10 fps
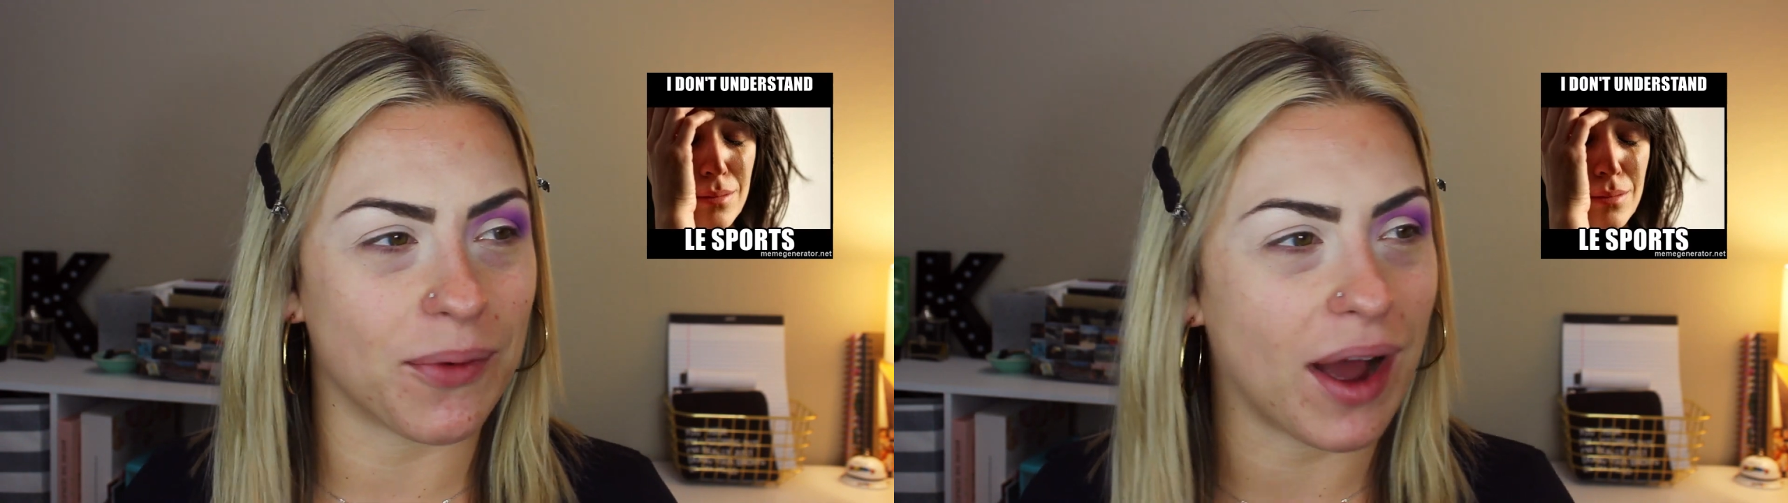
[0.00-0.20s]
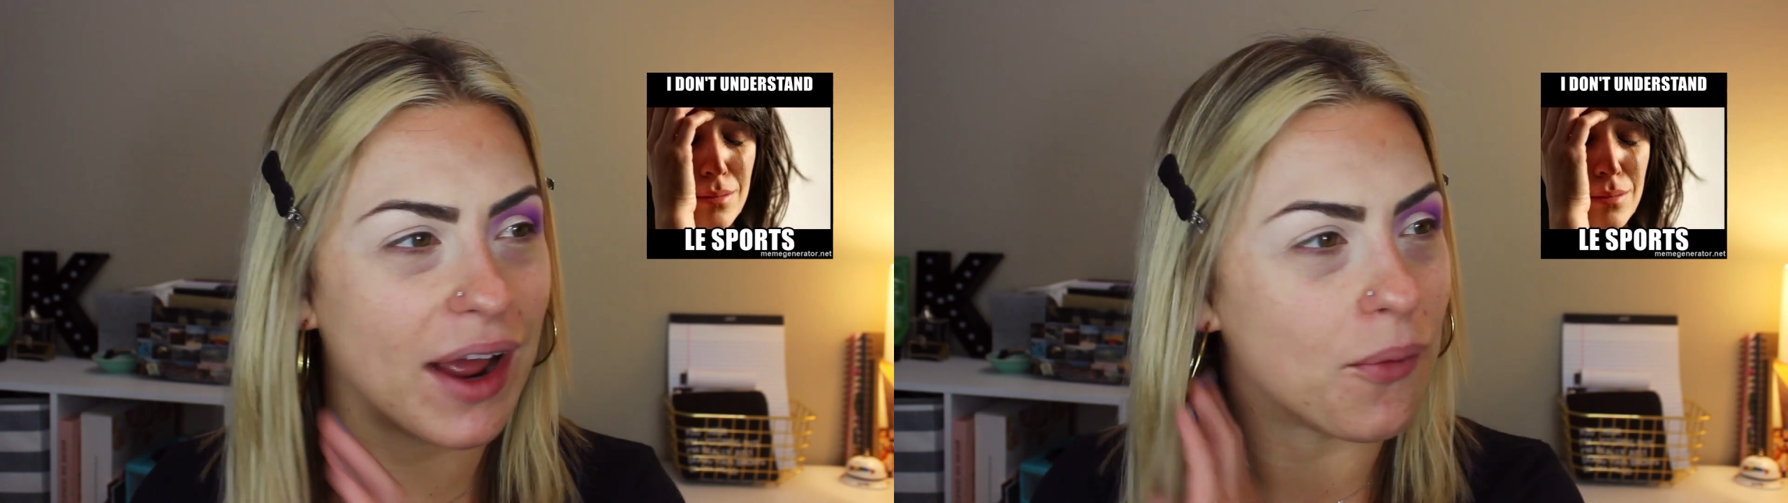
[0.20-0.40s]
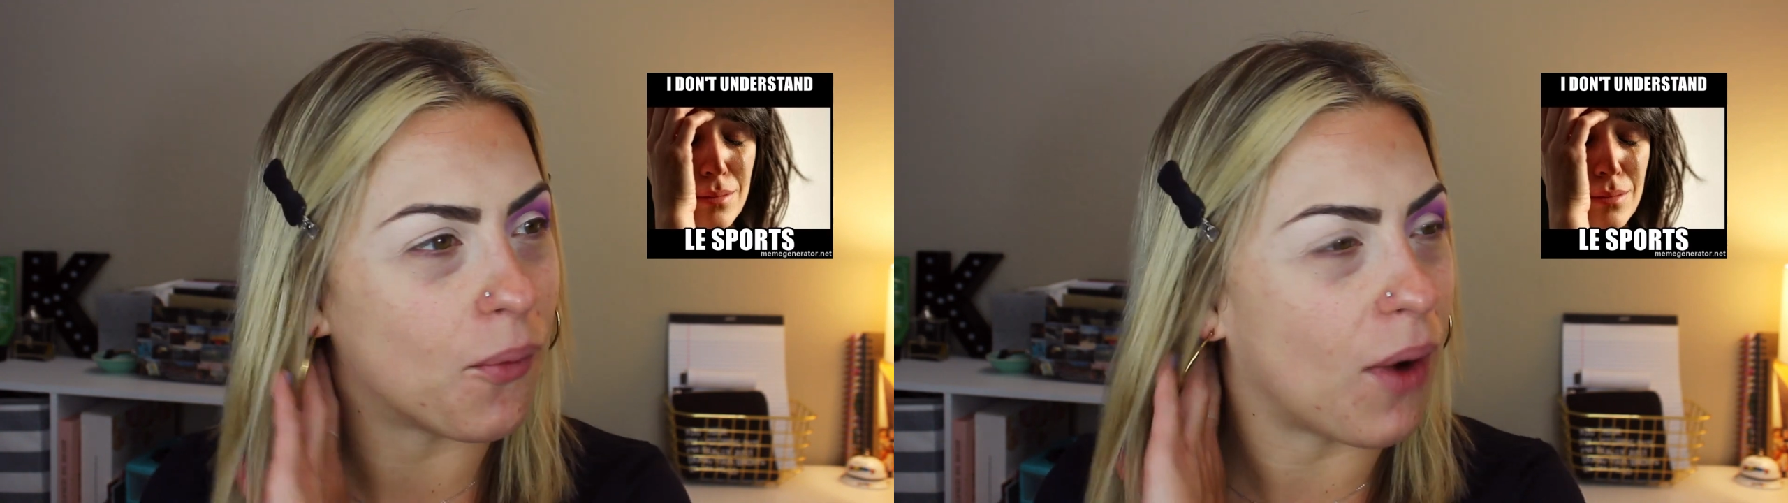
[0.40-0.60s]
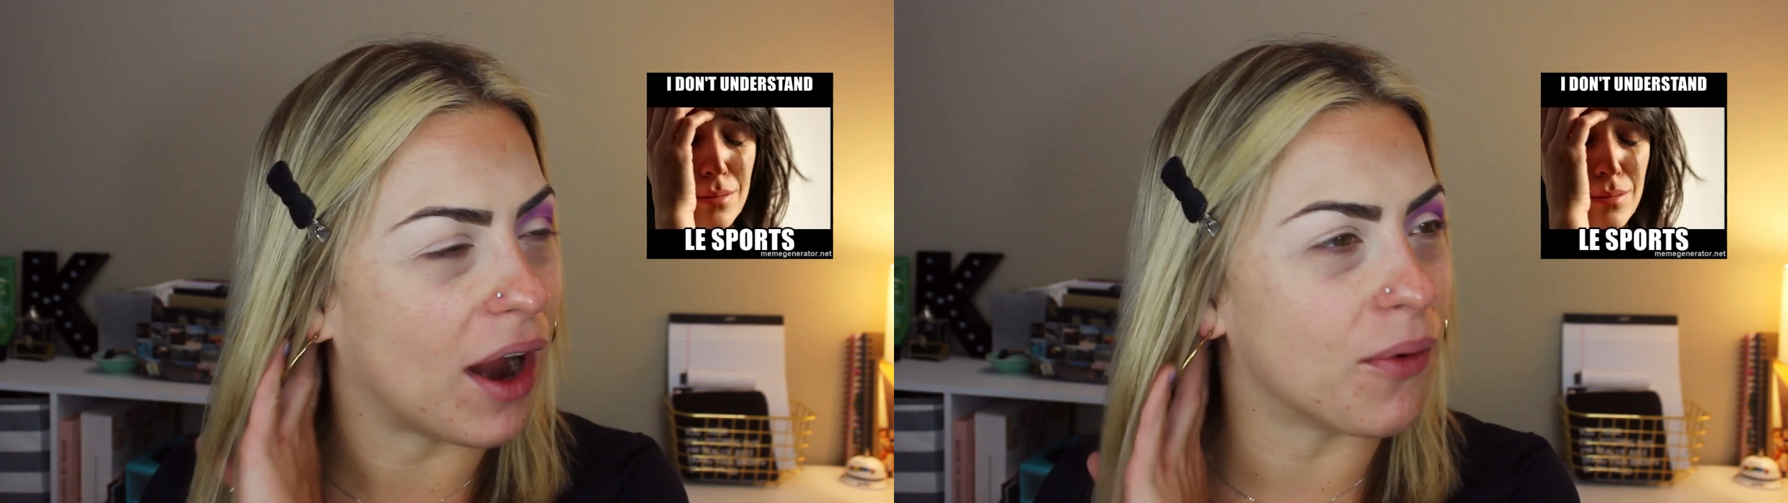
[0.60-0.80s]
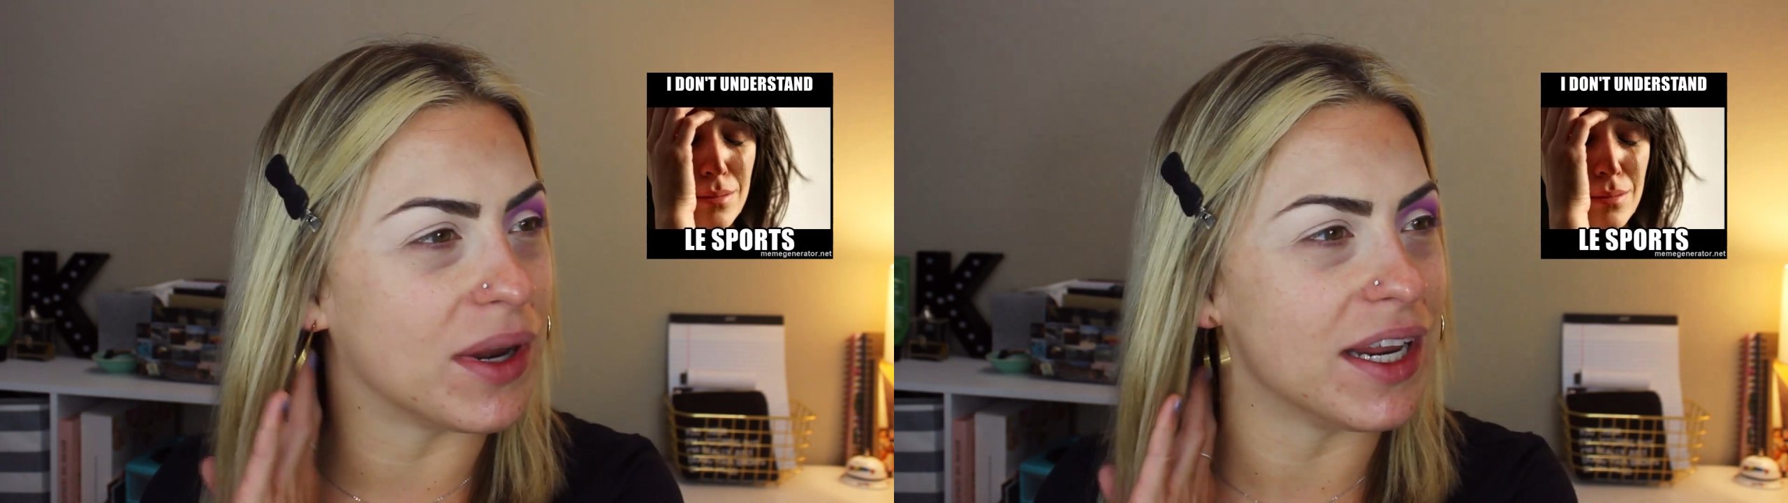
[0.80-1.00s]

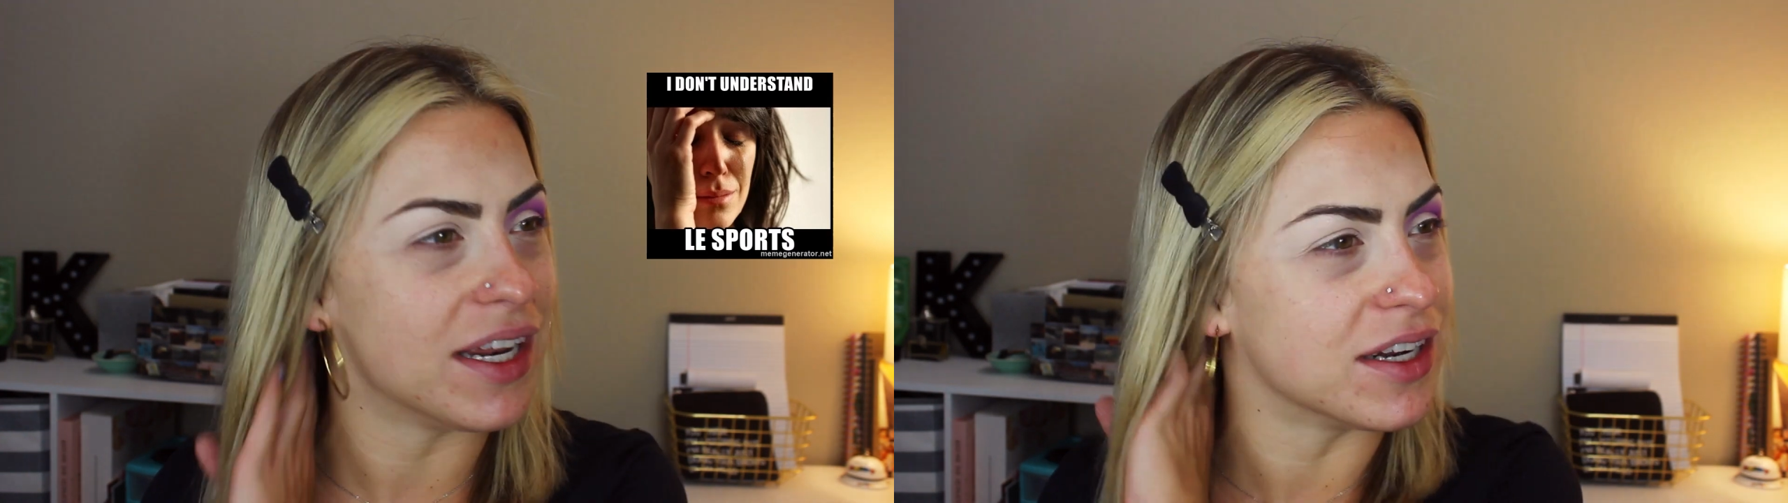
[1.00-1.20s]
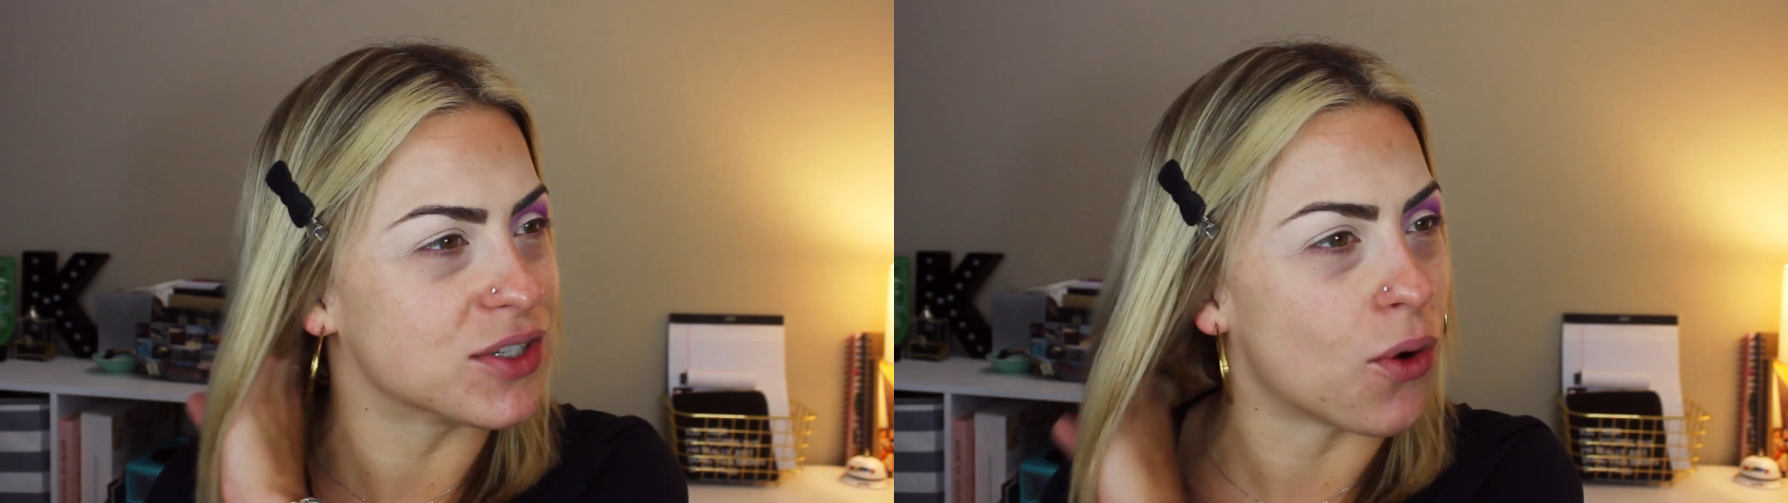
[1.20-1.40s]
Why are we needing to